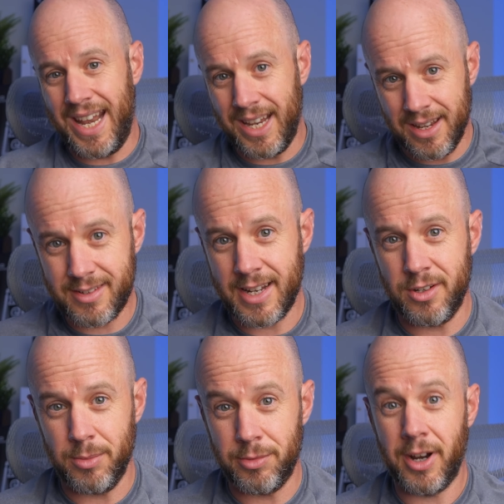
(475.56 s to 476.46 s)
getting it set
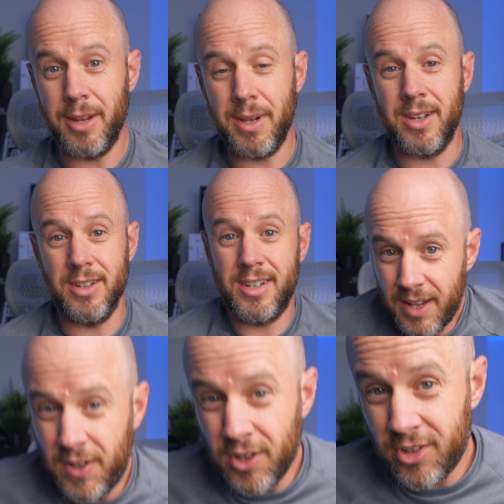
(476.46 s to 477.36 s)
up right, because
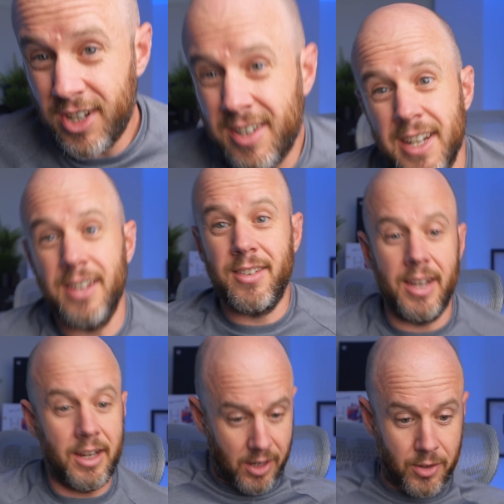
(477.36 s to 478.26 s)
if you just sit in it and
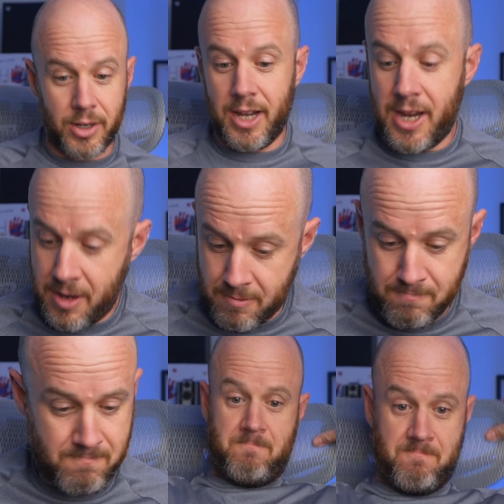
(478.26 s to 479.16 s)
think, okay,
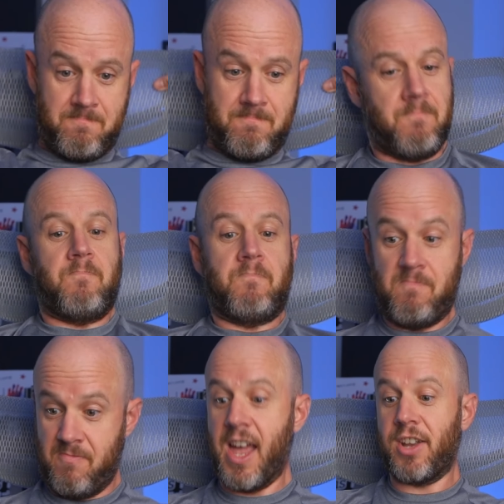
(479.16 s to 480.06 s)

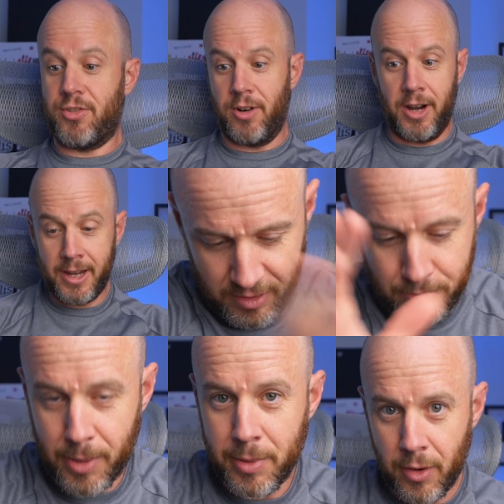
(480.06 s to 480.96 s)
that's all right, you
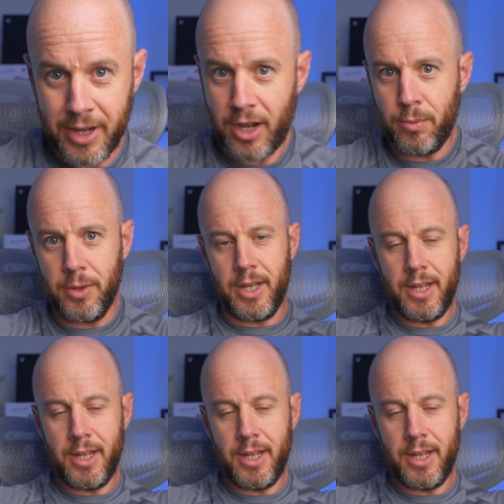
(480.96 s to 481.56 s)
probably won't get on with